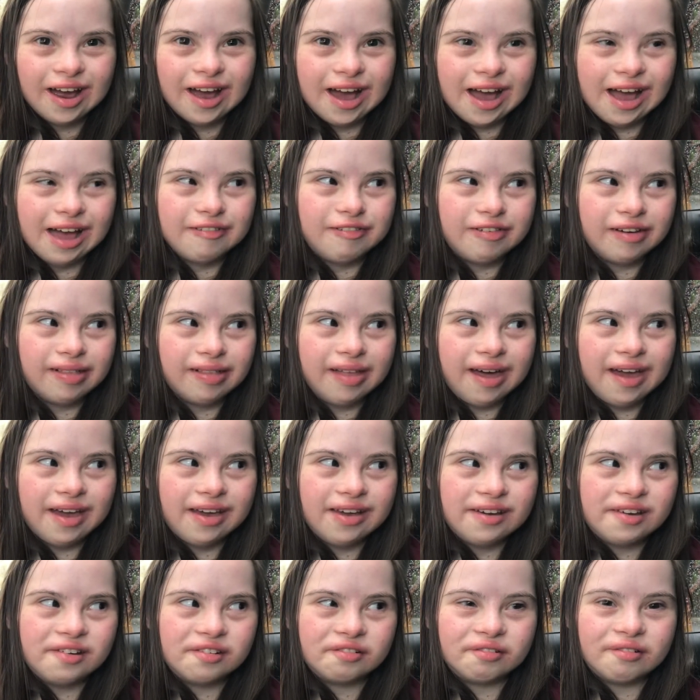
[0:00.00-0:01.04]
I feel
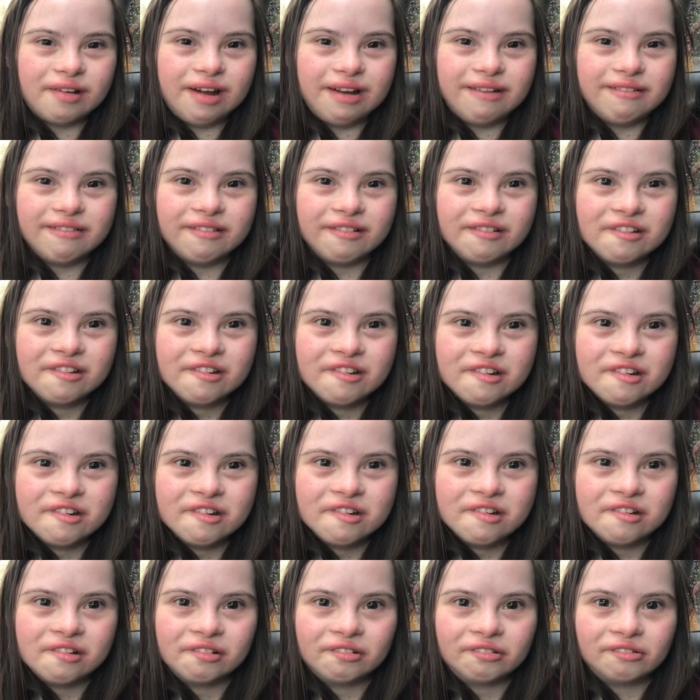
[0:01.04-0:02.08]
like when,
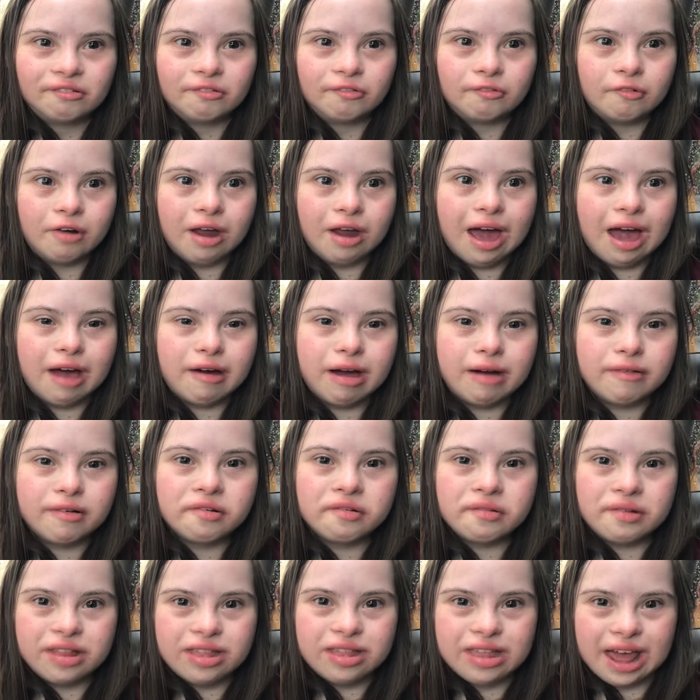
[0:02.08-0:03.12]
when
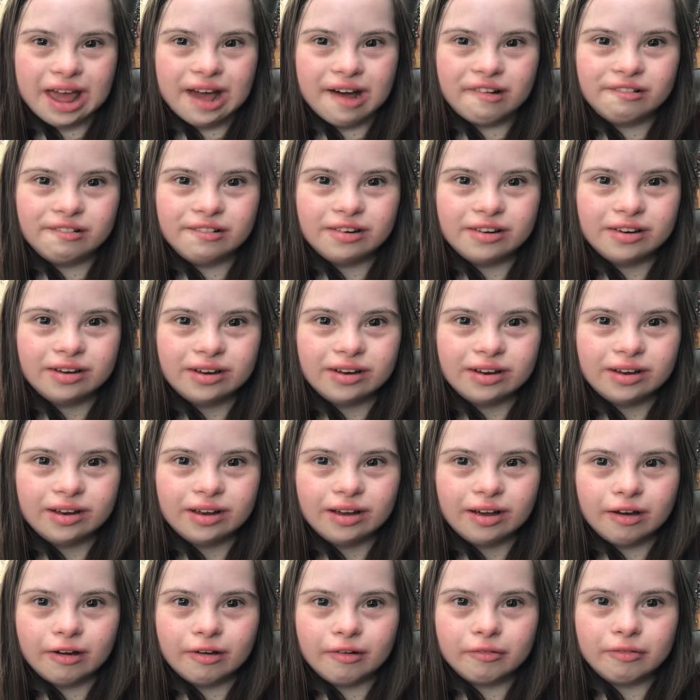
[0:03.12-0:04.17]
however we sound,
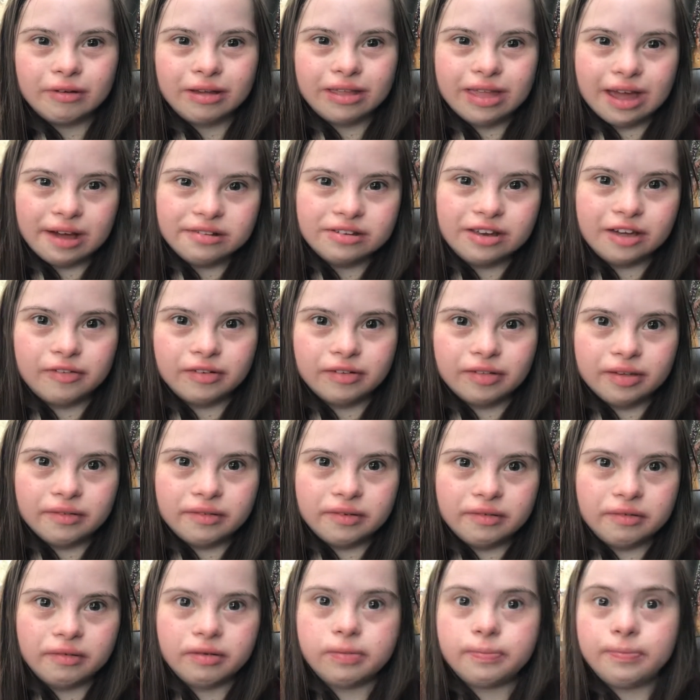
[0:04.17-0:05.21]
we sound differently
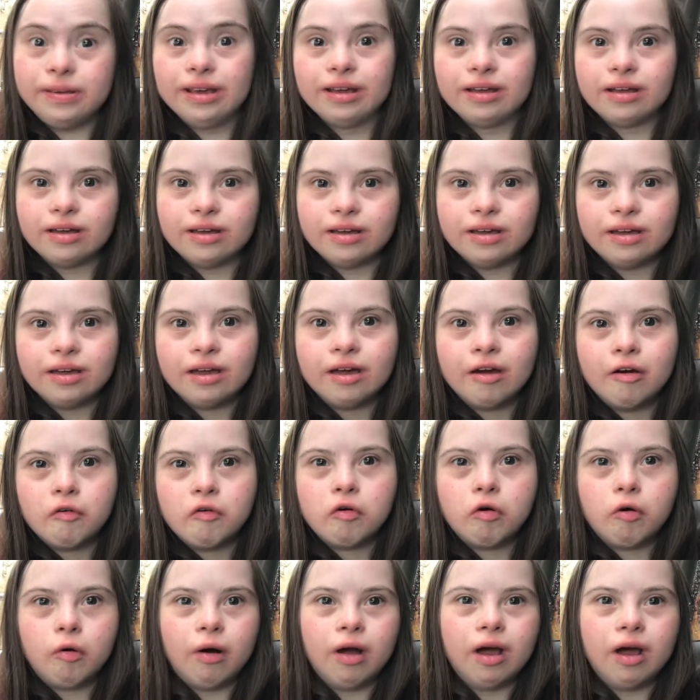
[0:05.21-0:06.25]
when we speak,
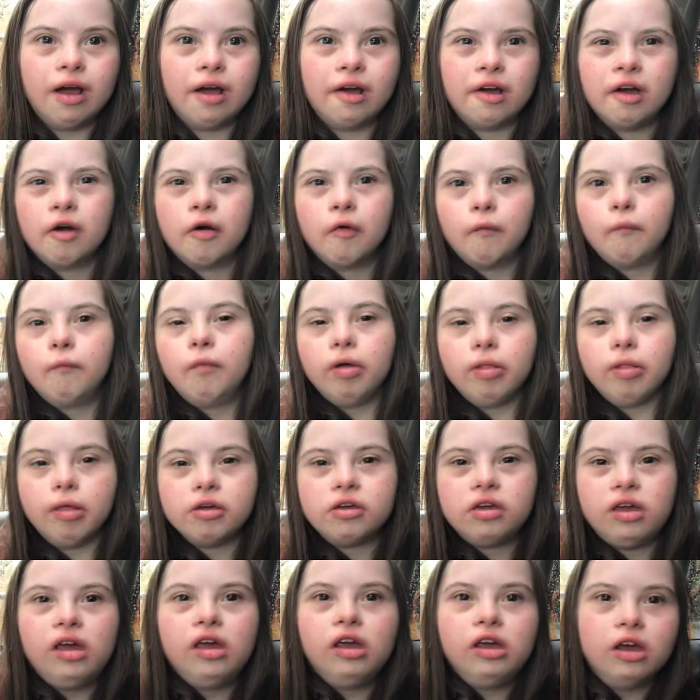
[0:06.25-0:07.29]
or we look
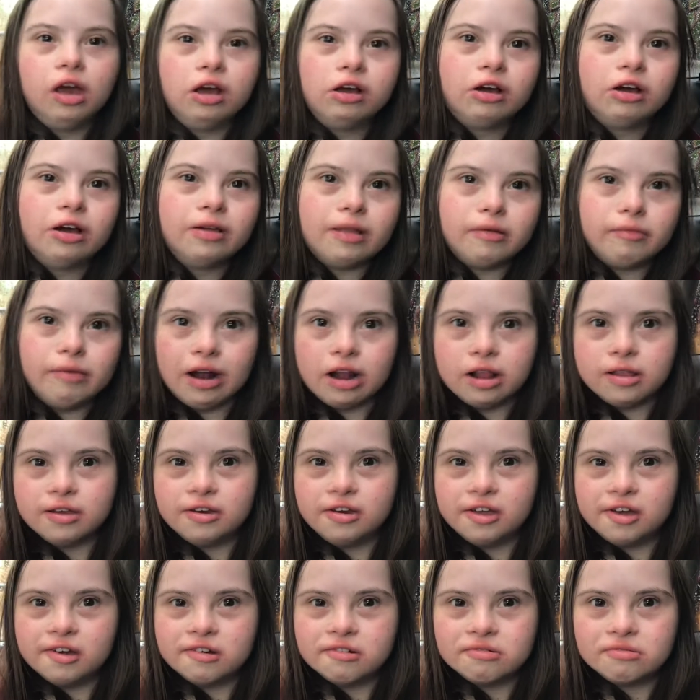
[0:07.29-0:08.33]
younger than we actually
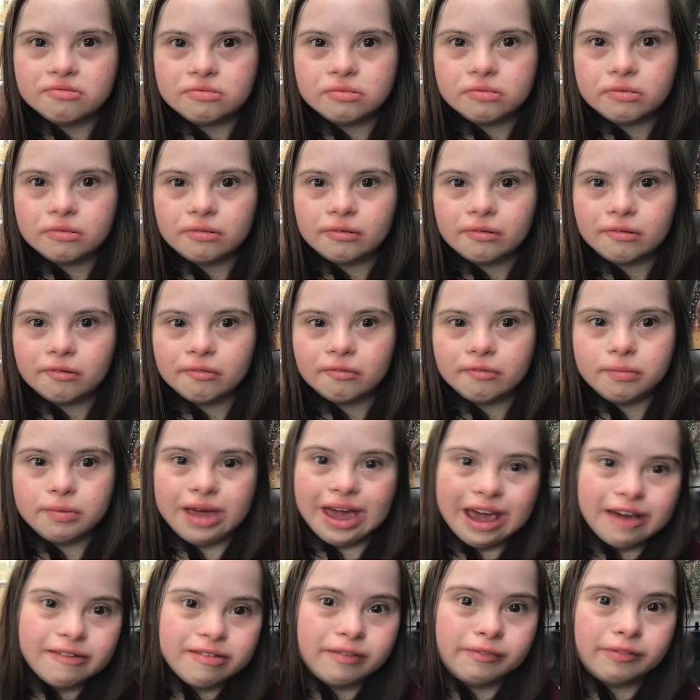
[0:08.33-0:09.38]
do. We
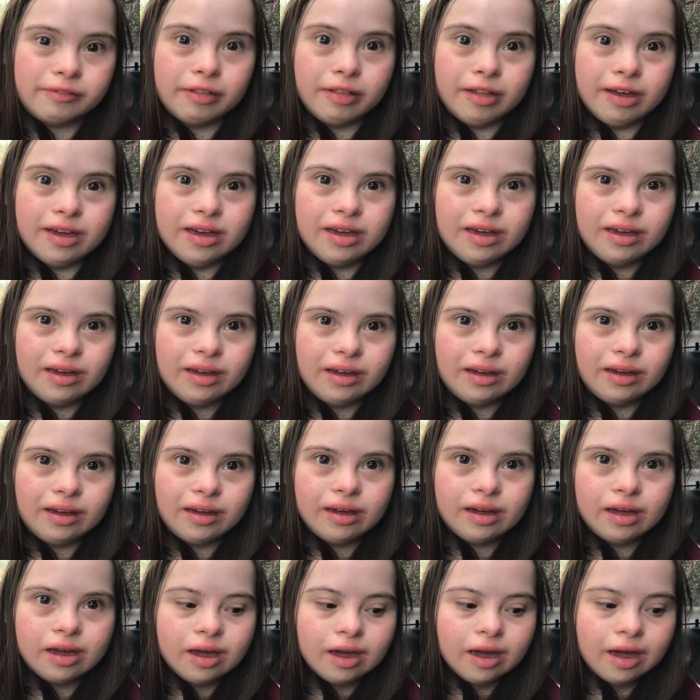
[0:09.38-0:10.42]
behave differently,
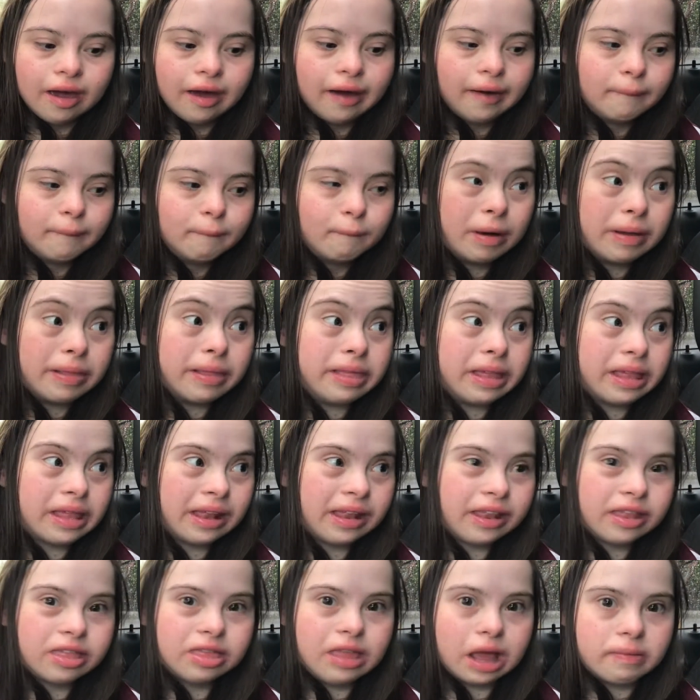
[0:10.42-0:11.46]
but it
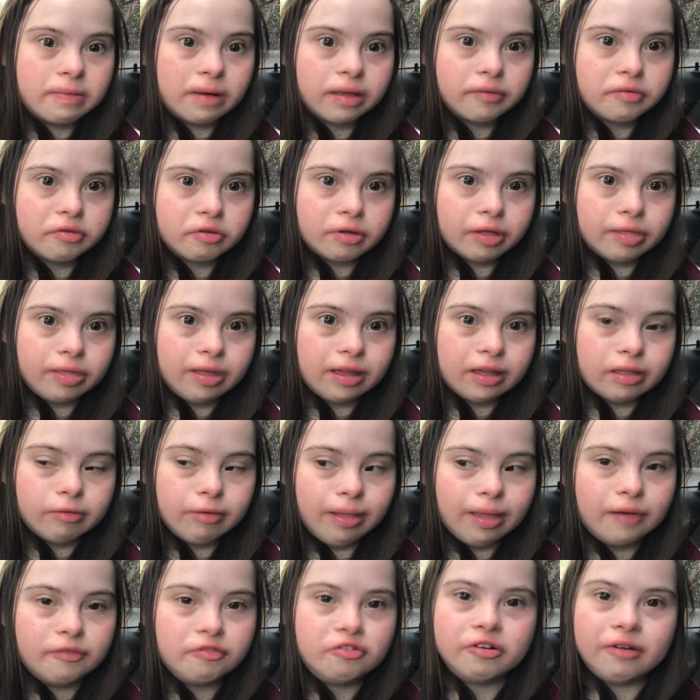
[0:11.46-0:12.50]
doesn't stop us from doing the things
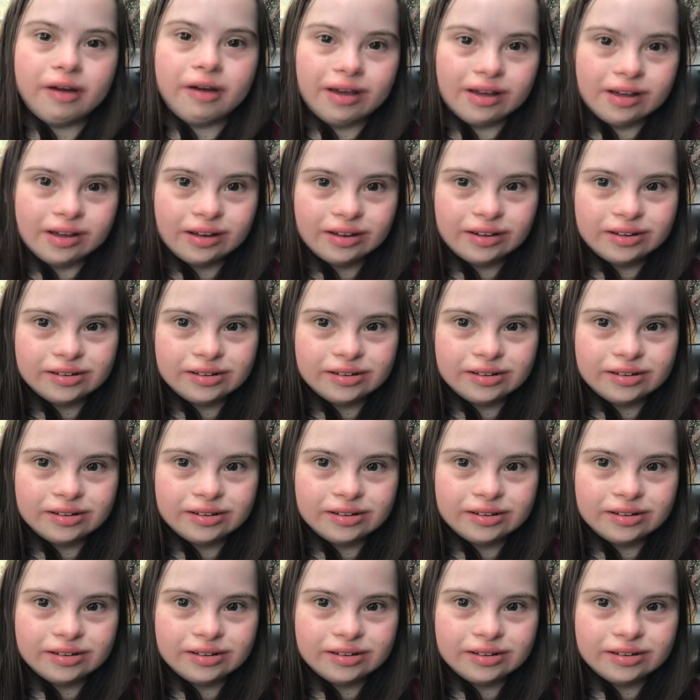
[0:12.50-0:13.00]
we love doing.